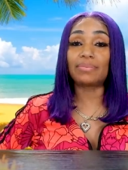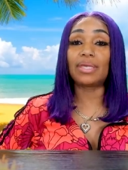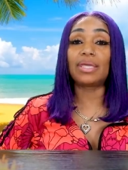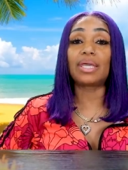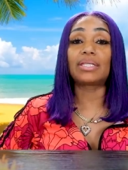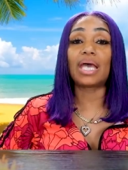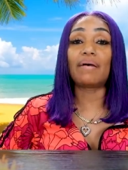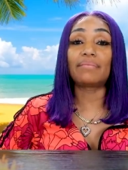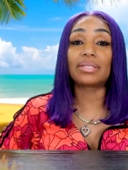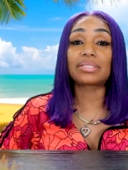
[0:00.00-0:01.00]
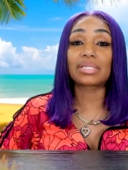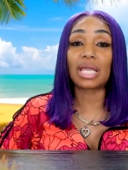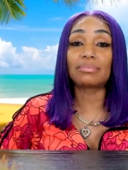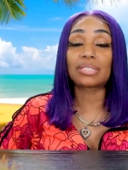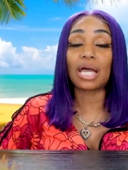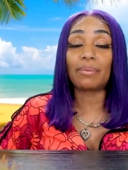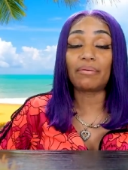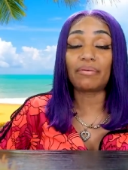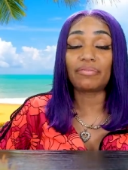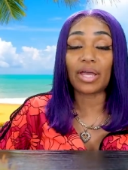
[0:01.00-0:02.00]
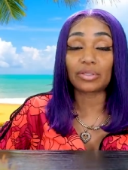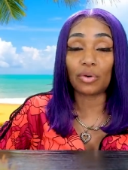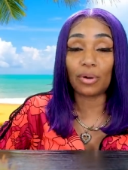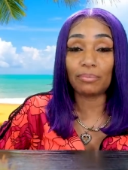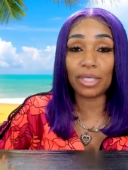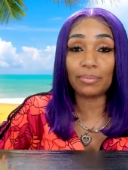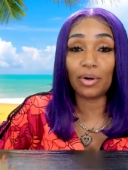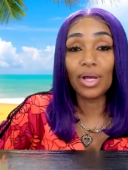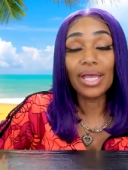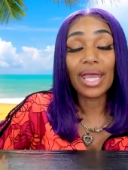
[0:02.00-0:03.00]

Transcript: thing and having the same type of effect on people